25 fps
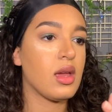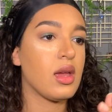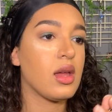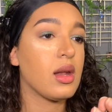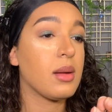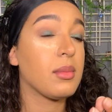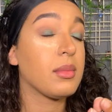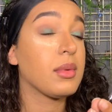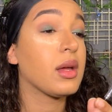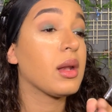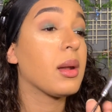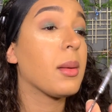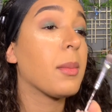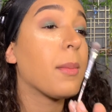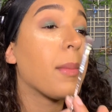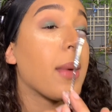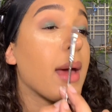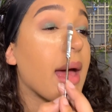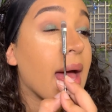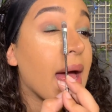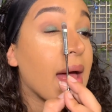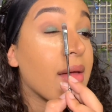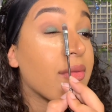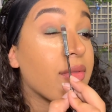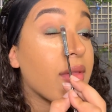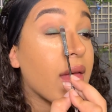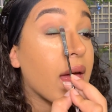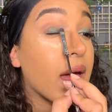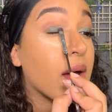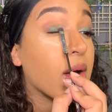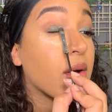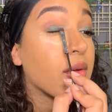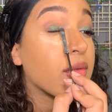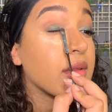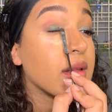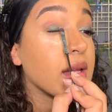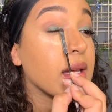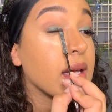and I'm gonna pat that
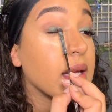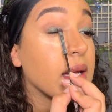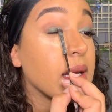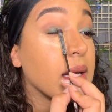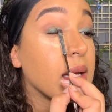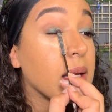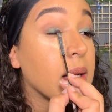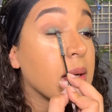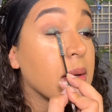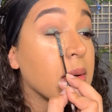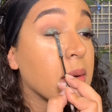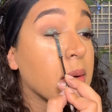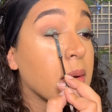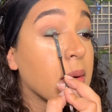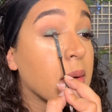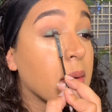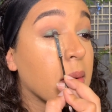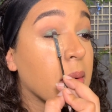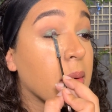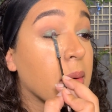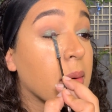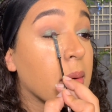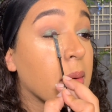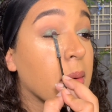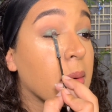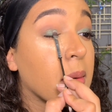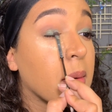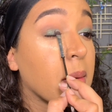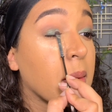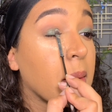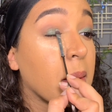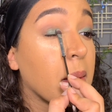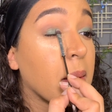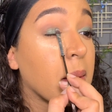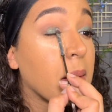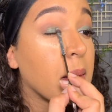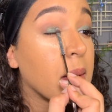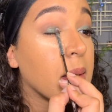on the inner
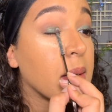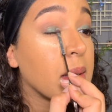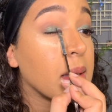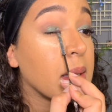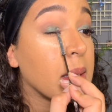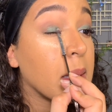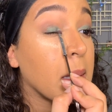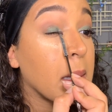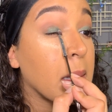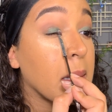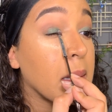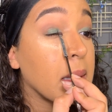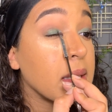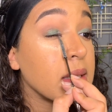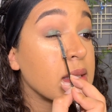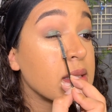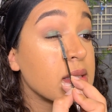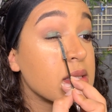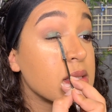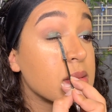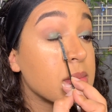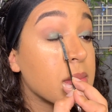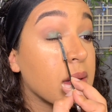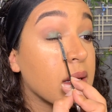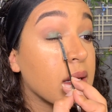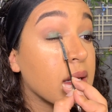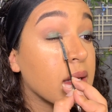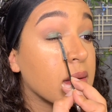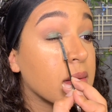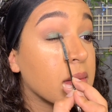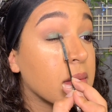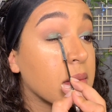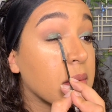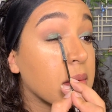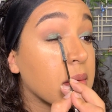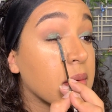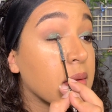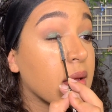lid space
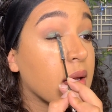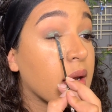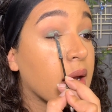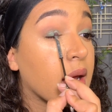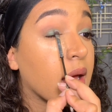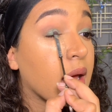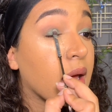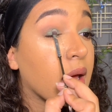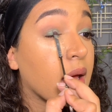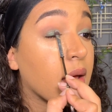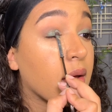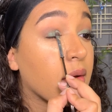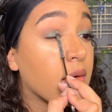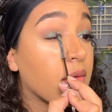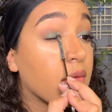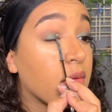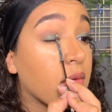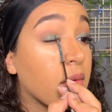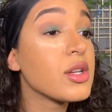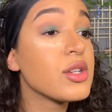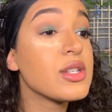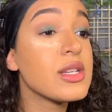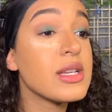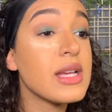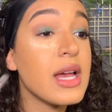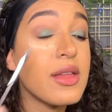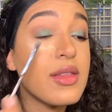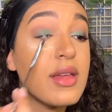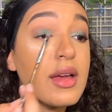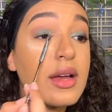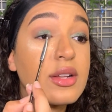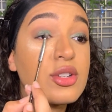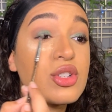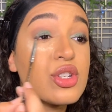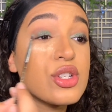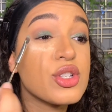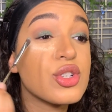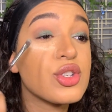that I have. You see how
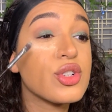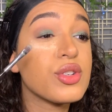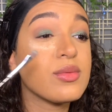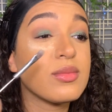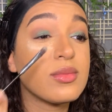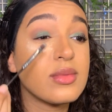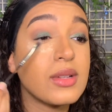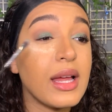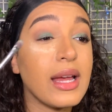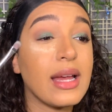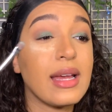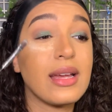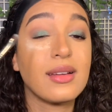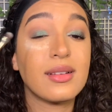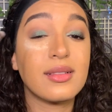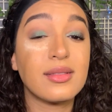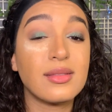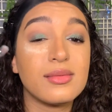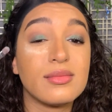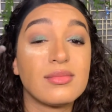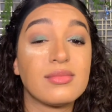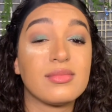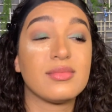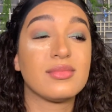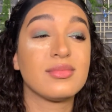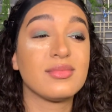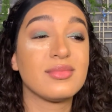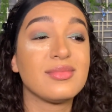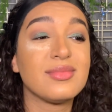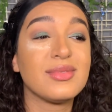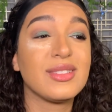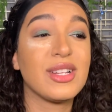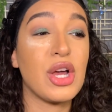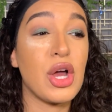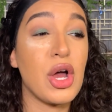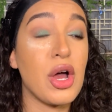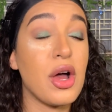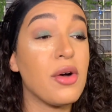that just like
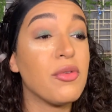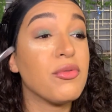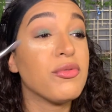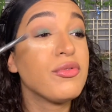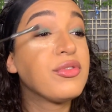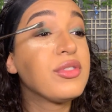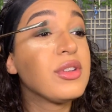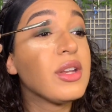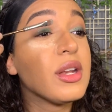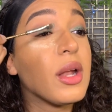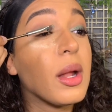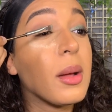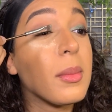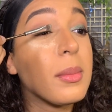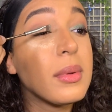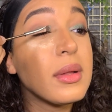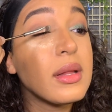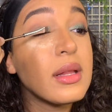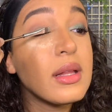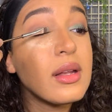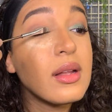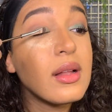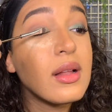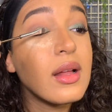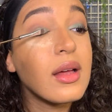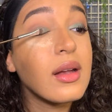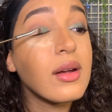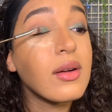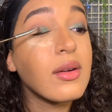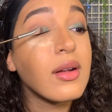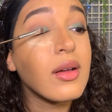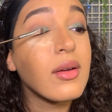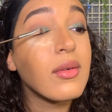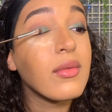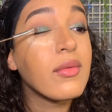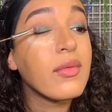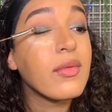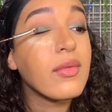umphed it up a little? I don't
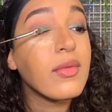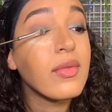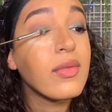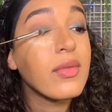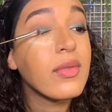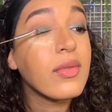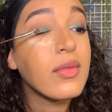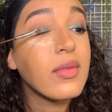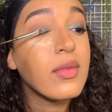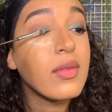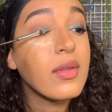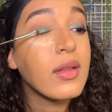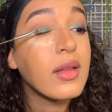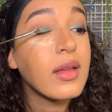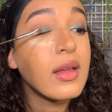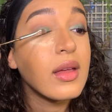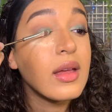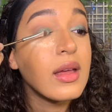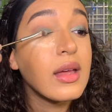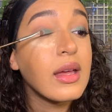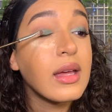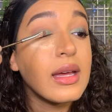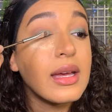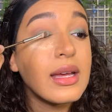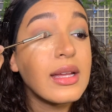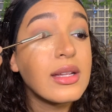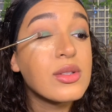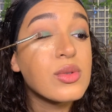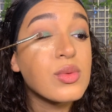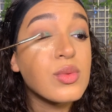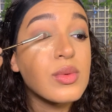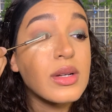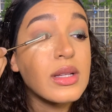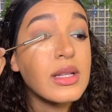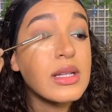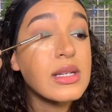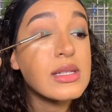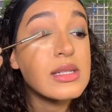know. It's
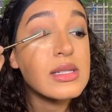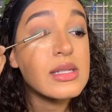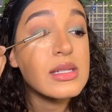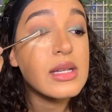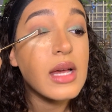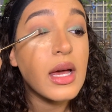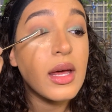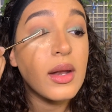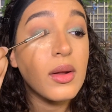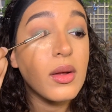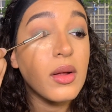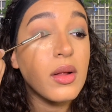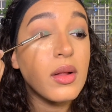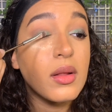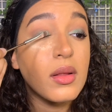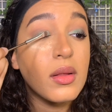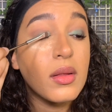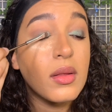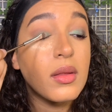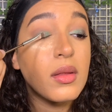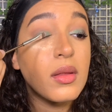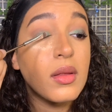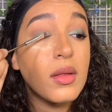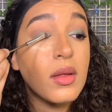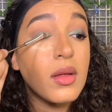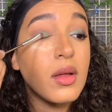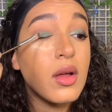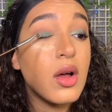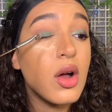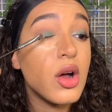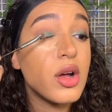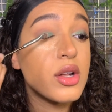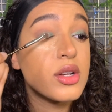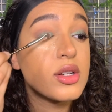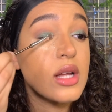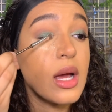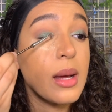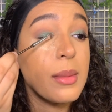really subtle
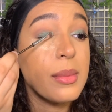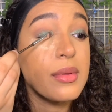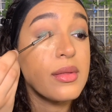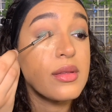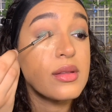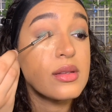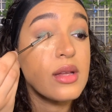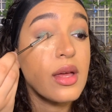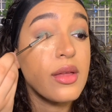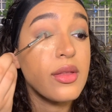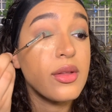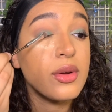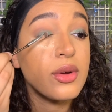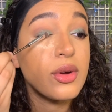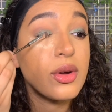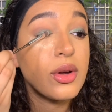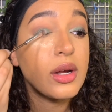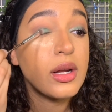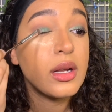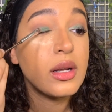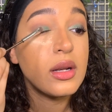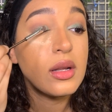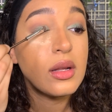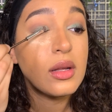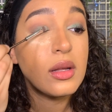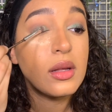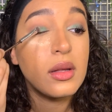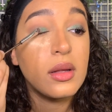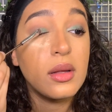on top of this other green,